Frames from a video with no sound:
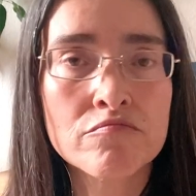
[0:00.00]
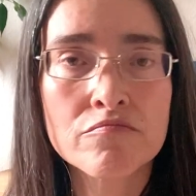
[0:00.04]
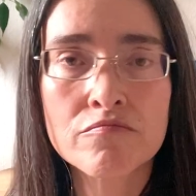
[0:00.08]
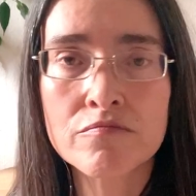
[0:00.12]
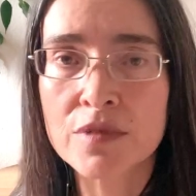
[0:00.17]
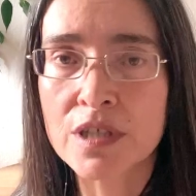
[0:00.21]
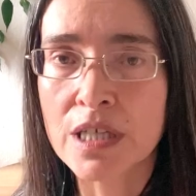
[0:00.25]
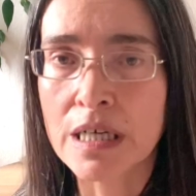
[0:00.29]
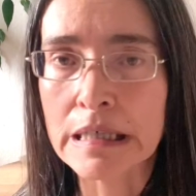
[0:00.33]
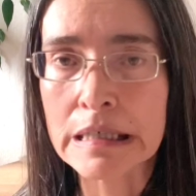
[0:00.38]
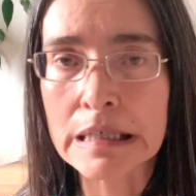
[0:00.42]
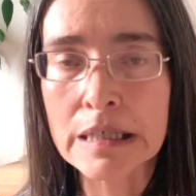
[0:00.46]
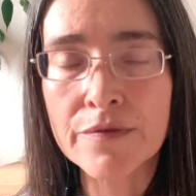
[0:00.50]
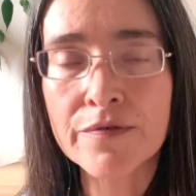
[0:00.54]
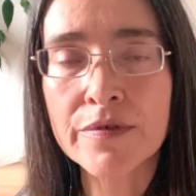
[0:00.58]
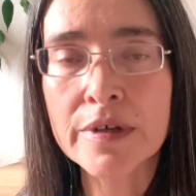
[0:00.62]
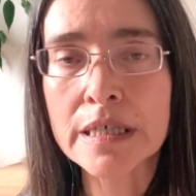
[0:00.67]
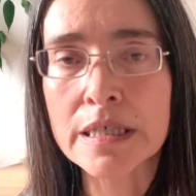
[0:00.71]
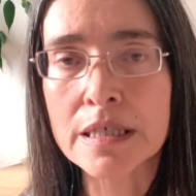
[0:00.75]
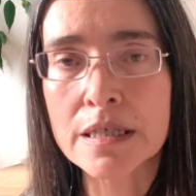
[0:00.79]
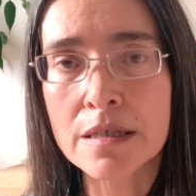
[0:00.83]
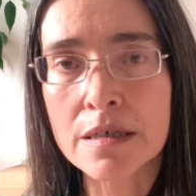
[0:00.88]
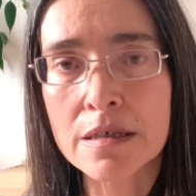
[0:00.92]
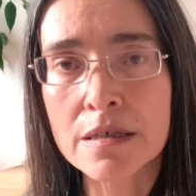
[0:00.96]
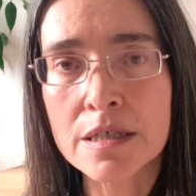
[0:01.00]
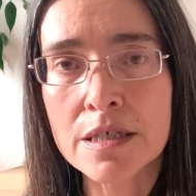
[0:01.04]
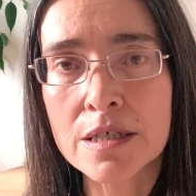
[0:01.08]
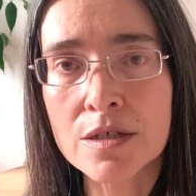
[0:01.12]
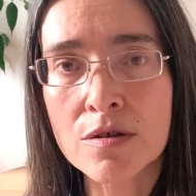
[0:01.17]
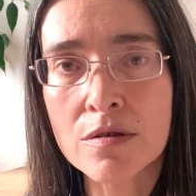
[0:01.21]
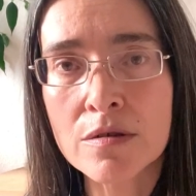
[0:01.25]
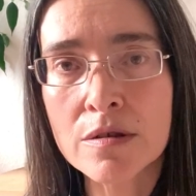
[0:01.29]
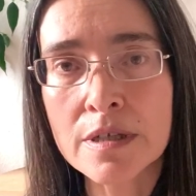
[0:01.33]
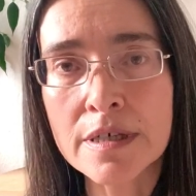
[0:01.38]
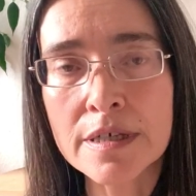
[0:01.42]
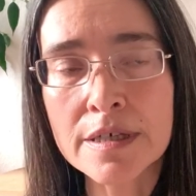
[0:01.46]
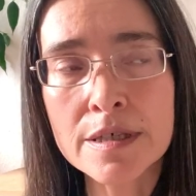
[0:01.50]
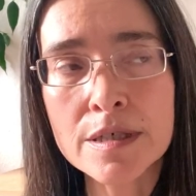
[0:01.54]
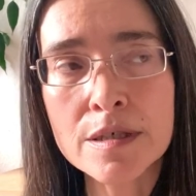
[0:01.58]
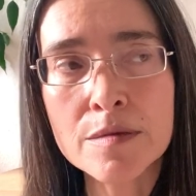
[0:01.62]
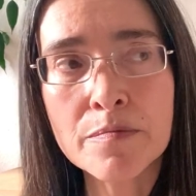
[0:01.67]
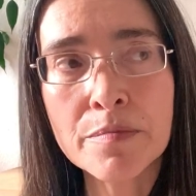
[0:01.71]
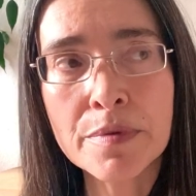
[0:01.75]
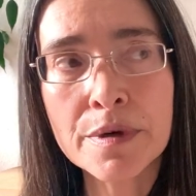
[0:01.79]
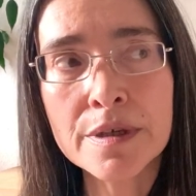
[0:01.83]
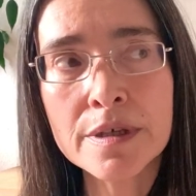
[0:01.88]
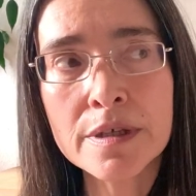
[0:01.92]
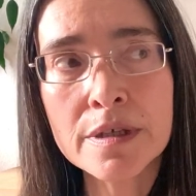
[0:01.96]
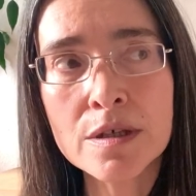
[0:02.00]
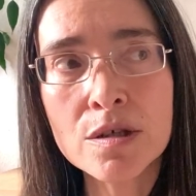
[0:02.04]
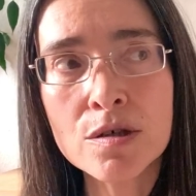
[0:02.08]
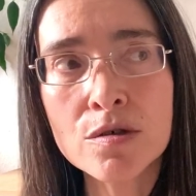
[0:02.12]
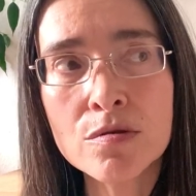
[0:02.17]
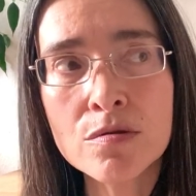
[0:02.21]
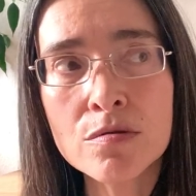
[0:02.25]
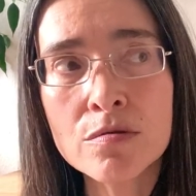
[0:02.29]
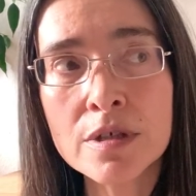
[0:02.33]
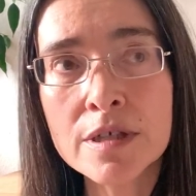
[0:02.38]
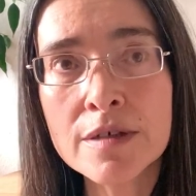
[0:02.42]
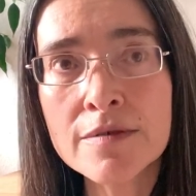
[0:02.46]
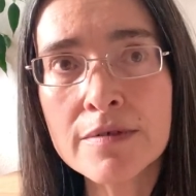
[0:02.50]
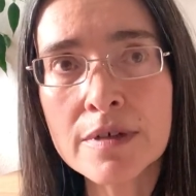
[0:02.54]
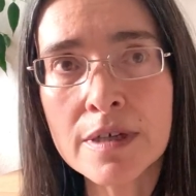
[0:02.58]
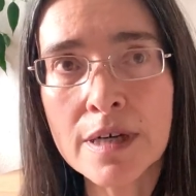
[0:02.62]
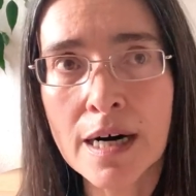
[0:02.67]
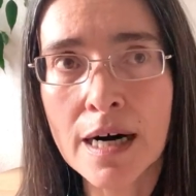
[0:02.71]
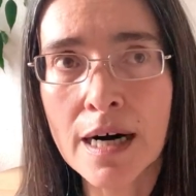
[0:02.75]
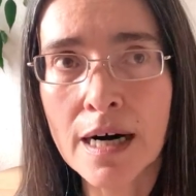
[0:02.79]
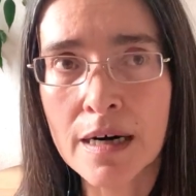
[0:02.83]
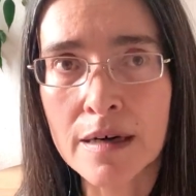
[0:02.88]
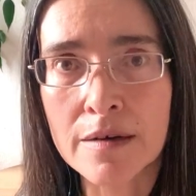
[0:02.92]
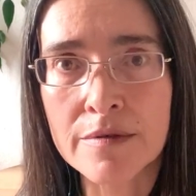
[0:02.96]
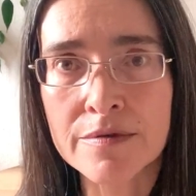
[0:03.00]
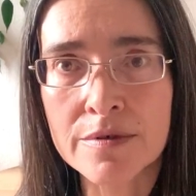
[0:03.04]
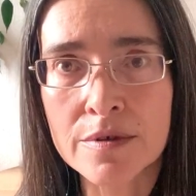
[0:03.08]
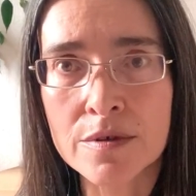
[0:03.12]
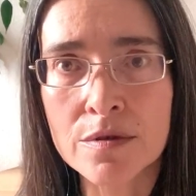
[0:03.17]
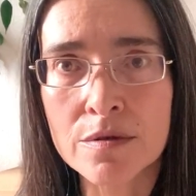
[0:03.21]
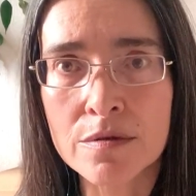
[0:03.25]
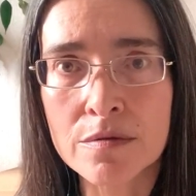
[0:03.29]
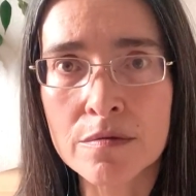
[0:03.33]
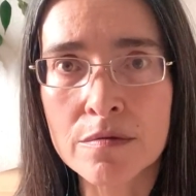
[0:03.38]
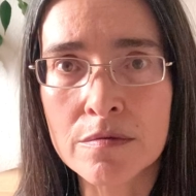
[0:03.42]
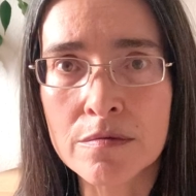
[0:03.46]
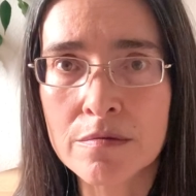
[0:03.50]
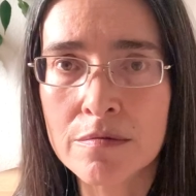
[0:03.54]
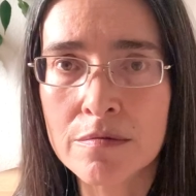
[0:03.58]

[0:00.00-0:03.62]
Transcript: scientific studies on this, but you don't even have to